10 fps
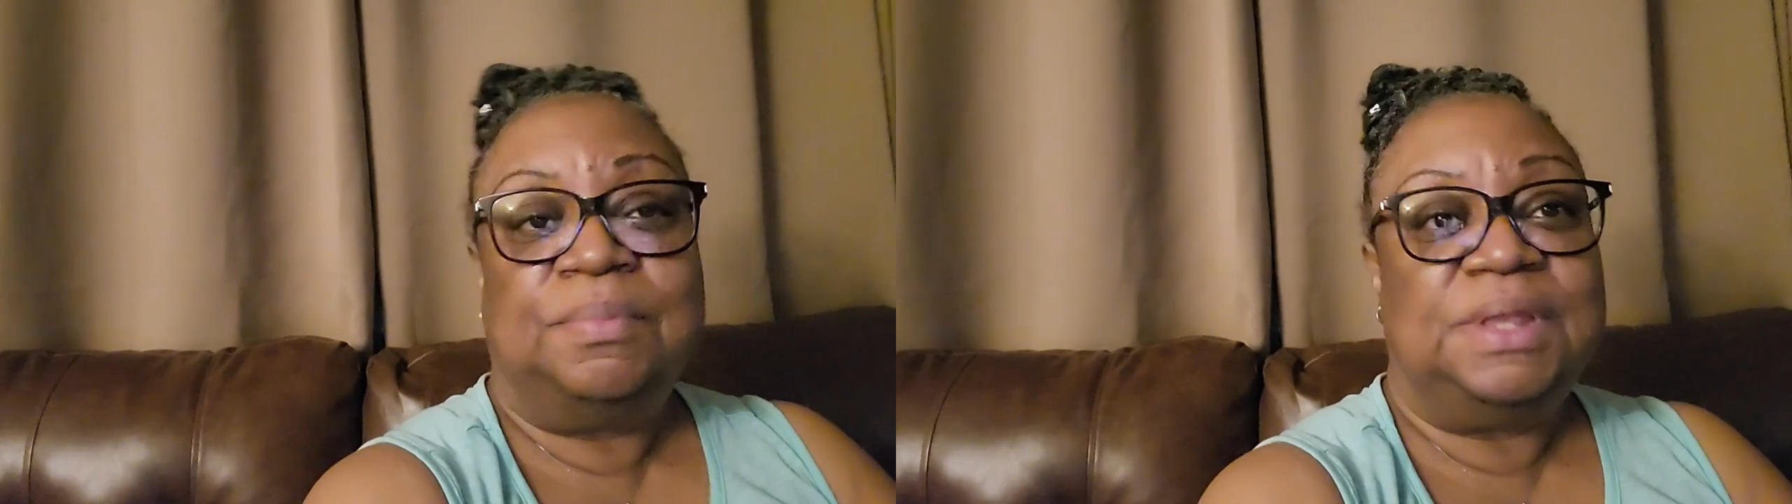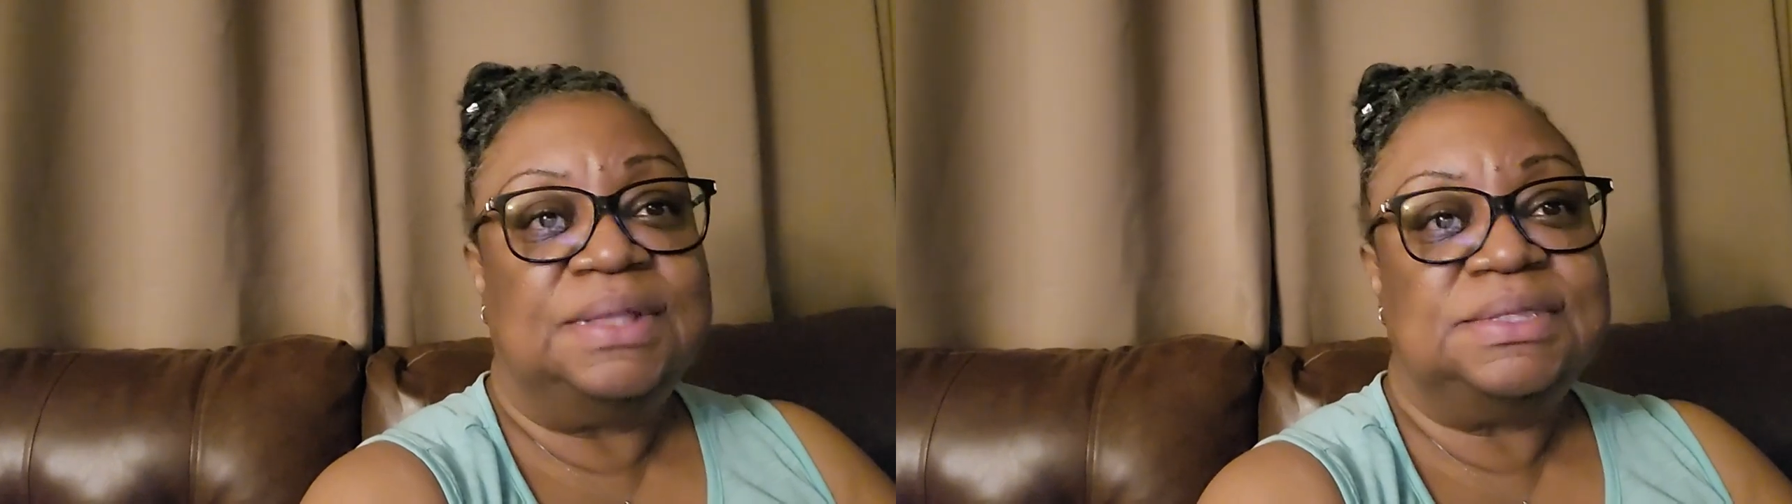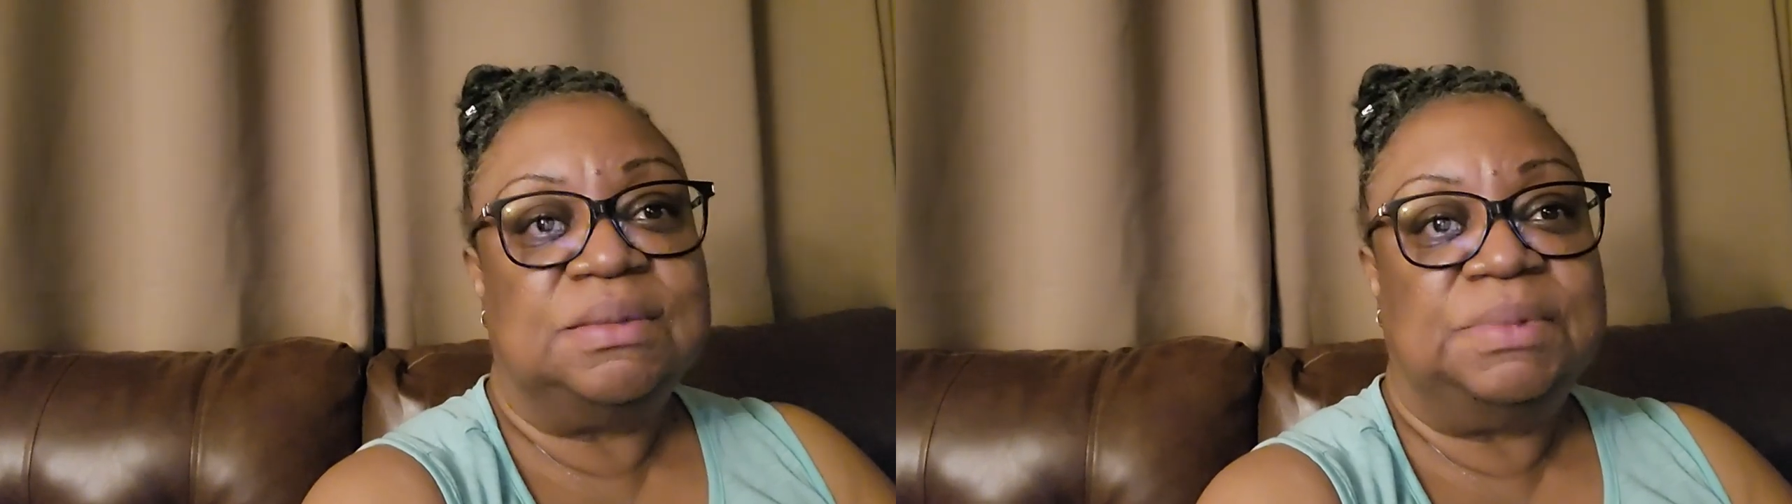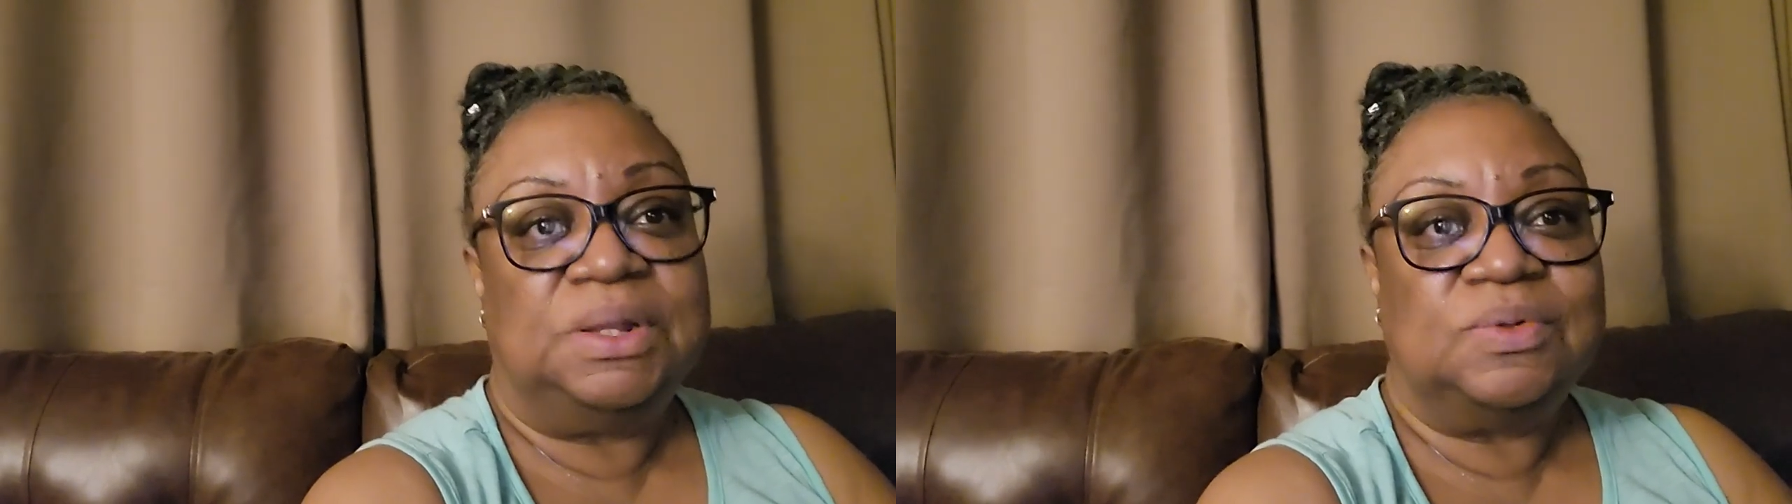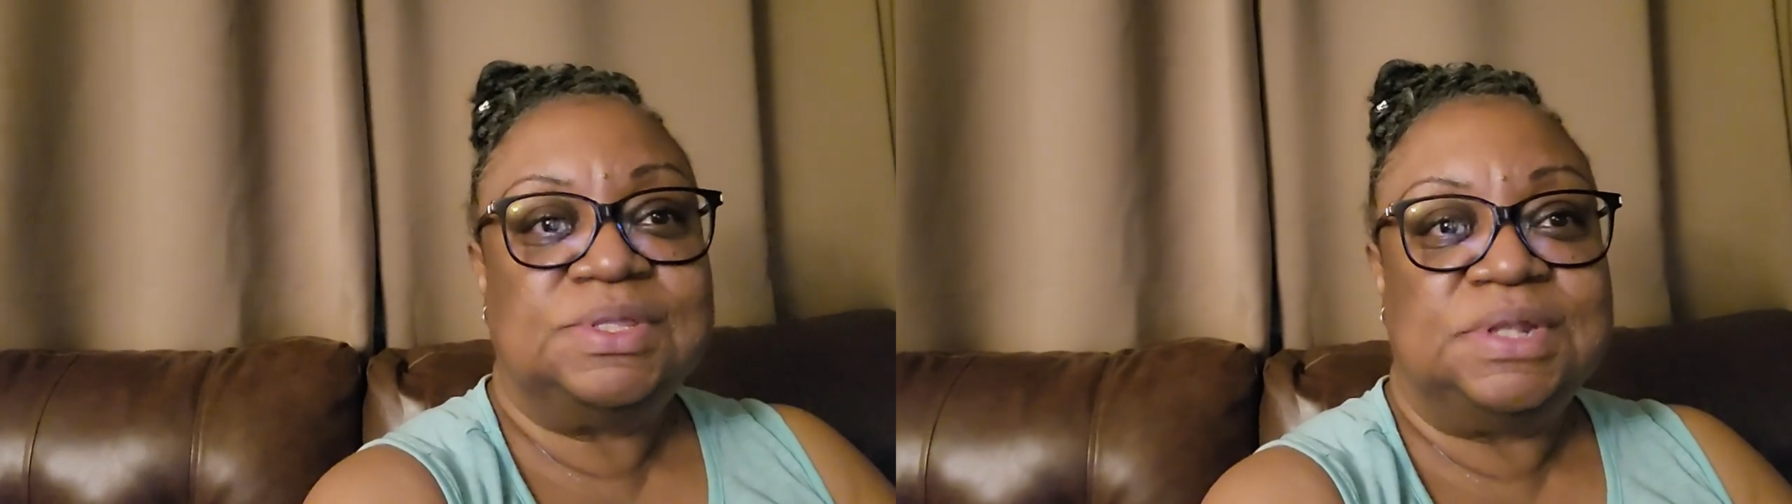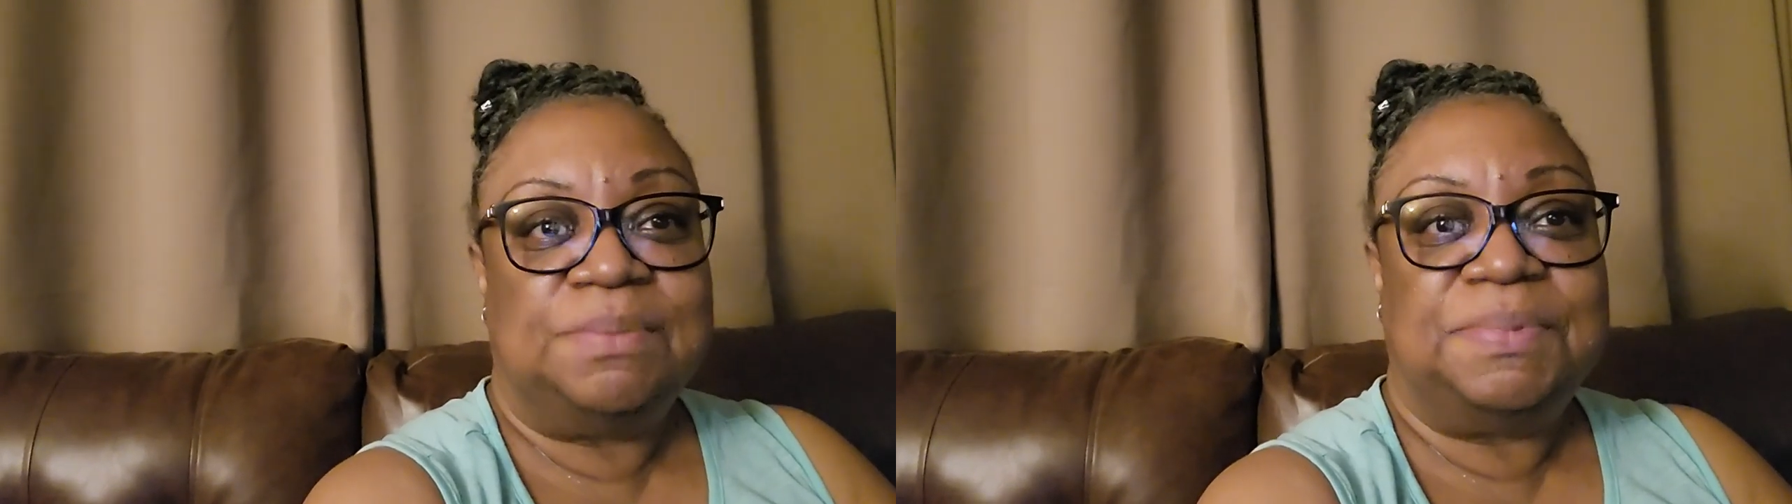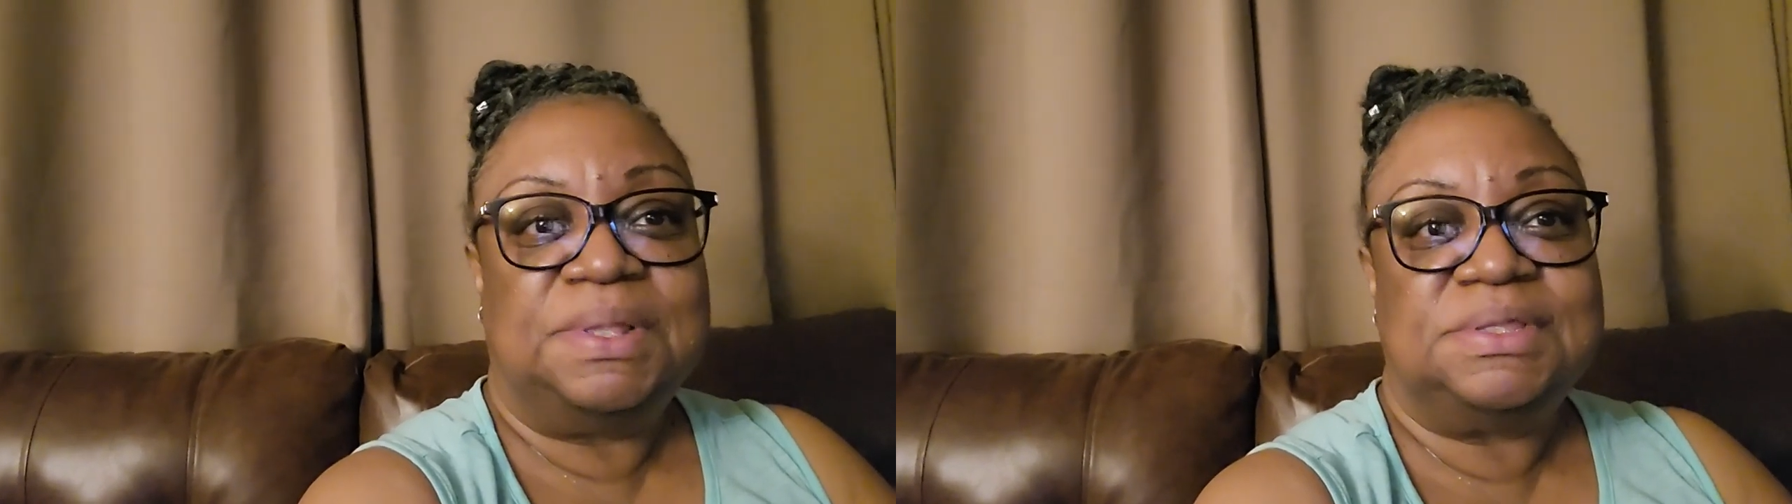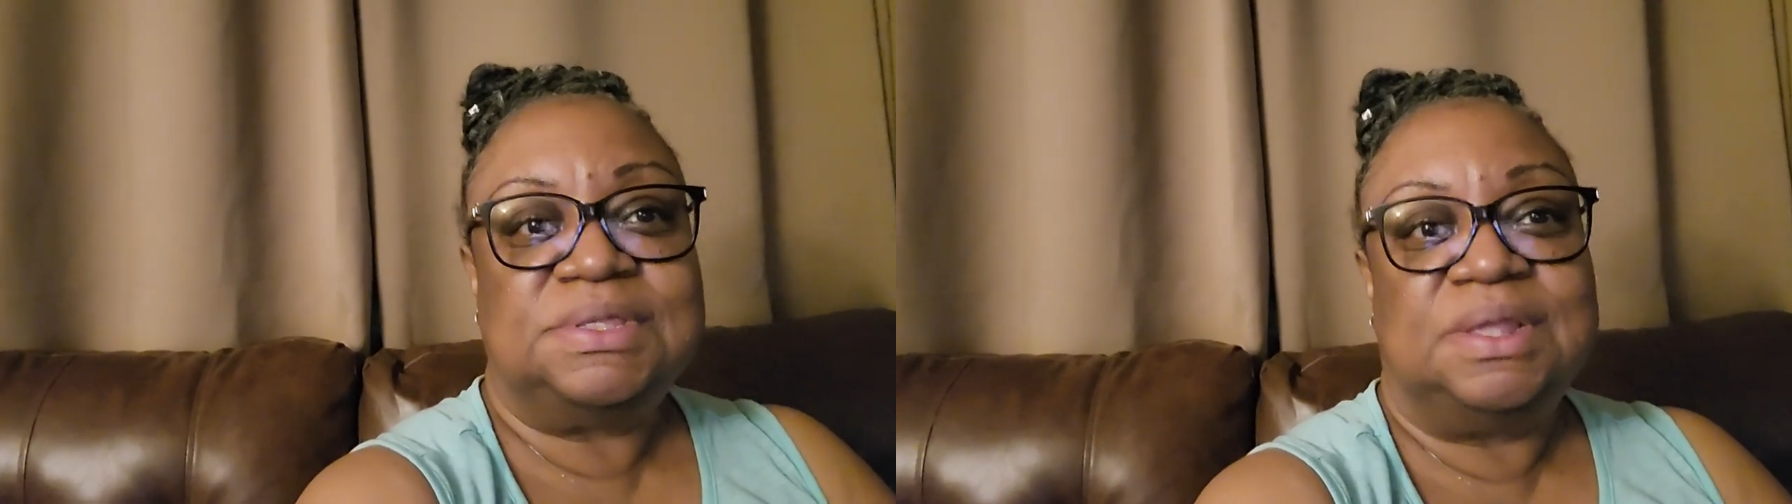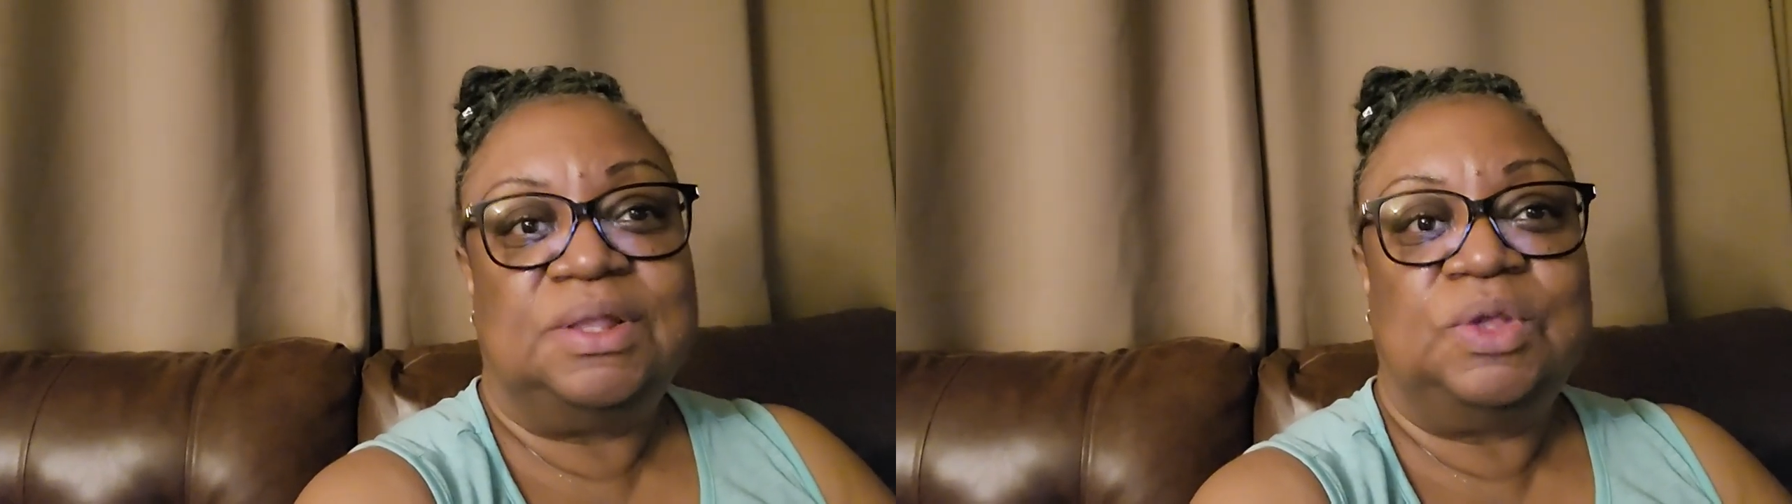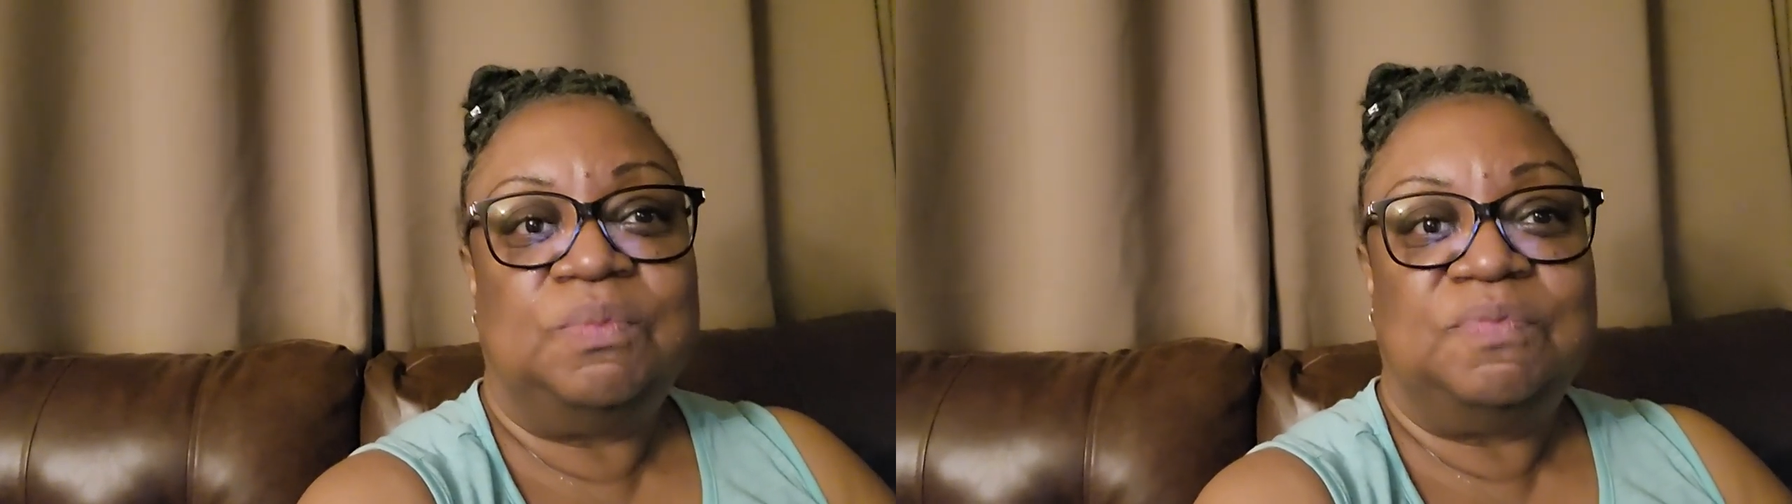done some little snippets
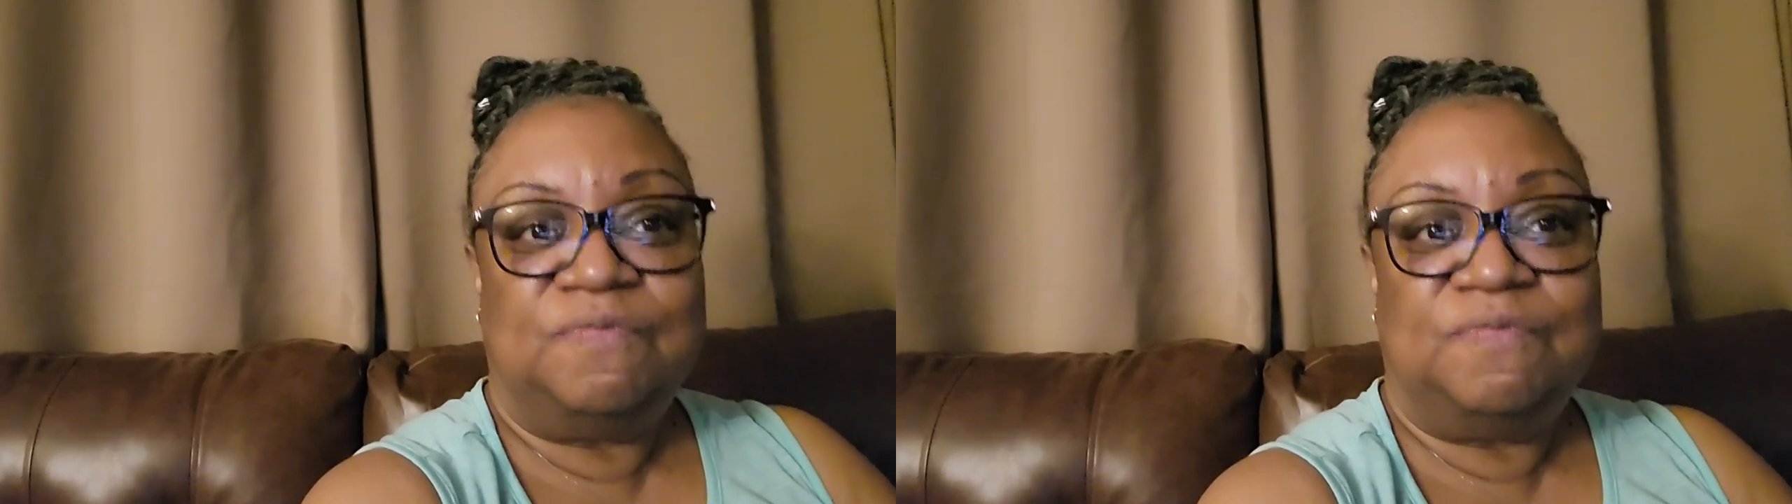and you've